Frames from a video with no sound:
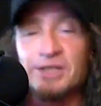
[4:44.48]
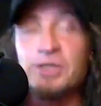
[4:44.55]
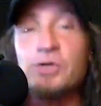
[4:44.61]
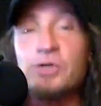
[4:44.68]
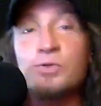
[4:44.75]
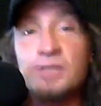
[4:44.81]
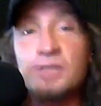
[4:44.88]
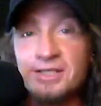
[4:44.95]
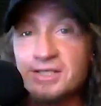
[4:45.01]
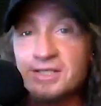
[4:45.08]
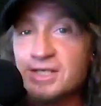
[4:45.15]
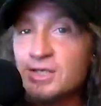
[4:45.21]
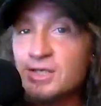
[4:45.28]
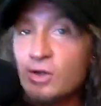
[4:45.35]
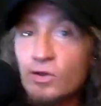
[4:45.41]
who didn't
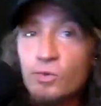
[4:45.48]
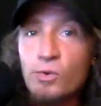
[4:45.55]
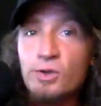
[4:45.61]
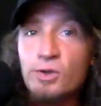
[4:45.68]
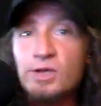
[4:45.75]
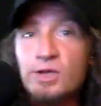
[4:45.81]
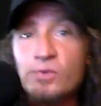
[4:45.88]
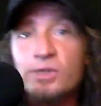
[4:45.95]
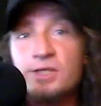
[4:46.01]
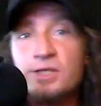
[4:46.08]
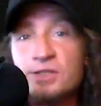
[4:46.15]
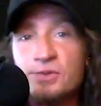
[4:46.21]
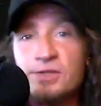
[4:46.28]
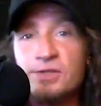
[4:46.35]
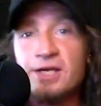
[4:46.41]
see all the work that went
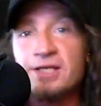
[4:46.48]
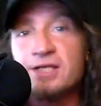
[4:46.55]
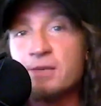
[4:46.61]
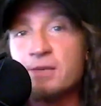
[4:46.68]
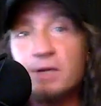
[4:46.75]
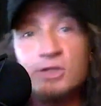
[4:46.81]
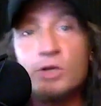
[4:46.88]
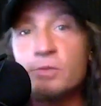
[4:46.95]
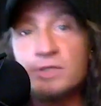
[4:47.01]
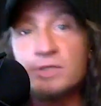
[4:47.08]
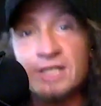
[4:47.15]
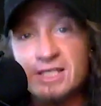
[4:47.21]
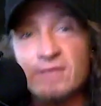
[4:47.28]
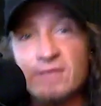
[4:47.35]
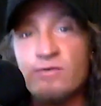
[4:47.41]
into it, they could say, man, it's almost
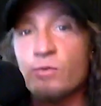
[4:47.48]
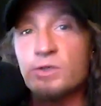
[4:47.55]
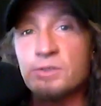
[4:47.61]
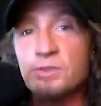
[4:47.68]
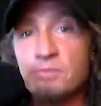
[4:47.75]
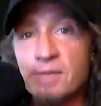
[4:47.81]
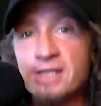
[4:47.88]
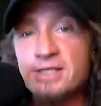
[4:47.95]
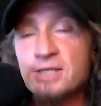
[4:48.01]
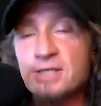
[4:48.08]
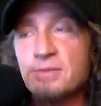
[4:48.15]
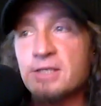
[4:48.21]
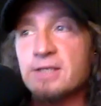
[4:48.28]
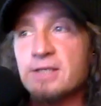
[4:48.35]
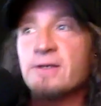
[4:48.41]
as if it was meant to
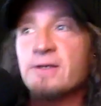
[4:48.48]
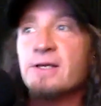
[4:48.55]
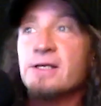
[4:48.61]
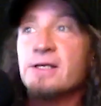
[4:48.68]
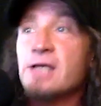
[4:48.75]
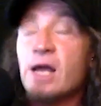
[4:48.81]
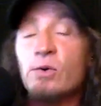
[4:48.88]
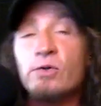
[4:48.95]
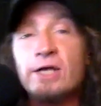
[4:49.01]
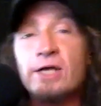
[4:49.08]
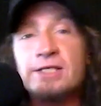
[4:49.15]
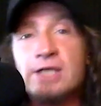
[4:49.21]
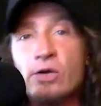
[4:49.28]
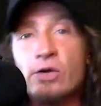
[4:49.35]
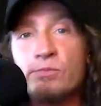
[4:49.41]
be. Yeah, well,
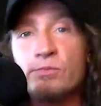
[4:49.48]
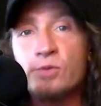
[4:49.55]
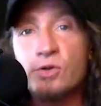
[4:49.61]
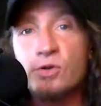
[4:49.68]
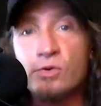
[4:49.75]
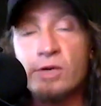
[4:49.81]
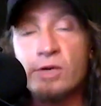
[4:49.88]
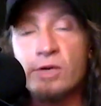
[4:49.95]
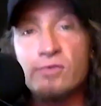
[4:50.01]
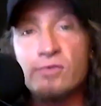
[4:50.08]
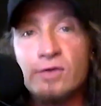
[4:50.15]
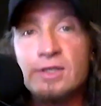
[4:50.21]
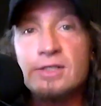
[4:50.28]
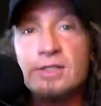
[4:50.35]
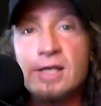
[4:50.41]
that's how great
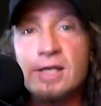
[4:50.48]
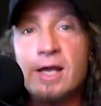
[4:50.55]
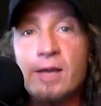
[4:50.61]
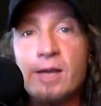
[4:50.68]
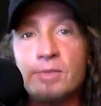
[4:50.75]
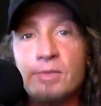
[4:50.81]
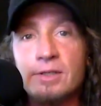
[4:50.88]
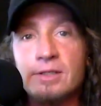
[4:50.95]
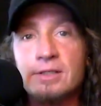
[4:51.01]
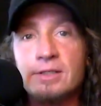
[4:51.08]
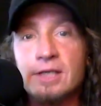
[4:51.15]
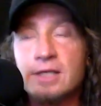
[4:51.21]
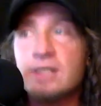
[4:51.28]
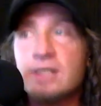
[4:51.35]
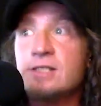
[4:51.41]
things happen. It,
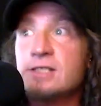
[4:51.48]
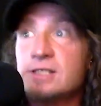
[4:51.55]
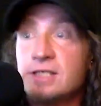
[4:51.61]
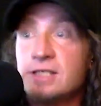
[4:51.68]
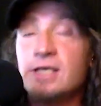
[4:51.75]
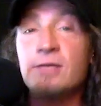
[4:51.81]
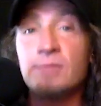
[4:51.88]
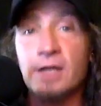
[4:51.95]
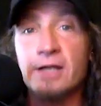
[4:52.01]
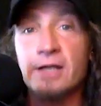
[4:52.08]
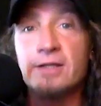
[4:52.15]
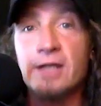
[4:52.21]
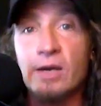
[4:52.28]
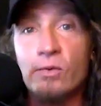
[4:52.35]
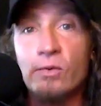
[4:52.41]
it can seem like
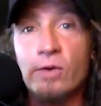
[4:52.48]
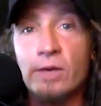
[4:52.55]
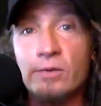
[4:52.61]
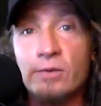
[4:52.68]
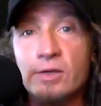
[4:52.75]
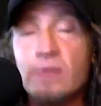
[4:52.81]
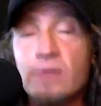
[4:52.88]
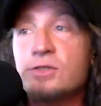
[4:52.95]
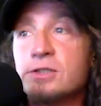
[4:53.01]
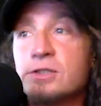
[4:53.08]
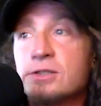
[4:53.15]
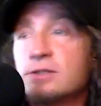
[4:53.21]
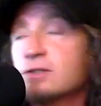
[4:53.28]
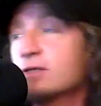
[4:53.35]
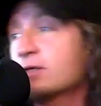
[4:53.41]
that way. What others
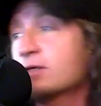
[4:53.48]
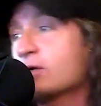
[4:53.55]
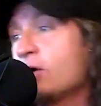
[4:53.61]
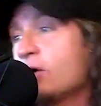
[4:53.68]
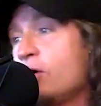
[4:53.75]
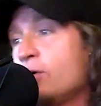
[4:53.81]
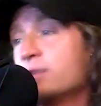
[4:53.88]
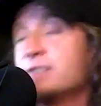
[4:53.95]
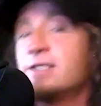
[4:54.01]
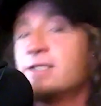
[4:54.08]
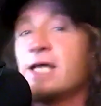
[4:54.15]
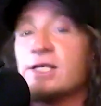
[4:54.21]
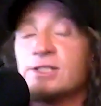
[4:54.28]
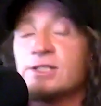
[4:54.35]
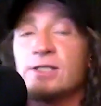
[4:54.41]
call
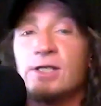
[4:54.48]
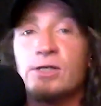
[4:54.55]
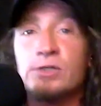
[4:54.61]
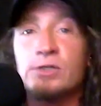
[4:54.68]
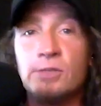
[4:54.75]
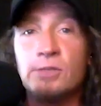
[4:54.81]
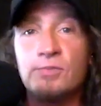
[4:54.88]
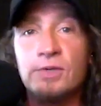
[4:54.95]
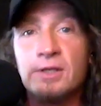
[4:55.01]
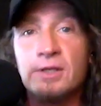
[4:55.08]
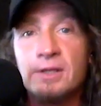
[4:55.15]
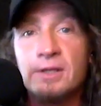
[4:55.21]
destiny or something,